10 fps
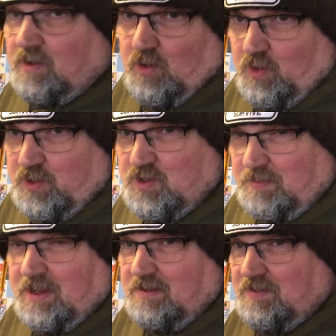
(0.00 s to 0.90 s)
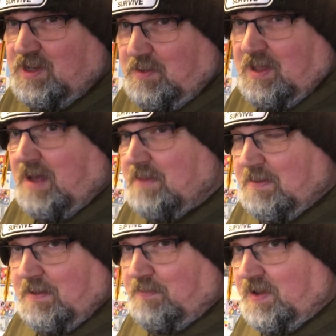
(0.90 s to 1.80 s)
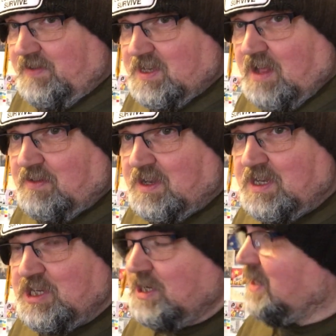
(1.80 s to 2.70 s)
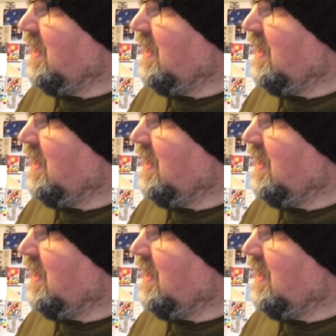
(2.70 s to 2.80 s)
or something to do with that, maybe a previous health condition.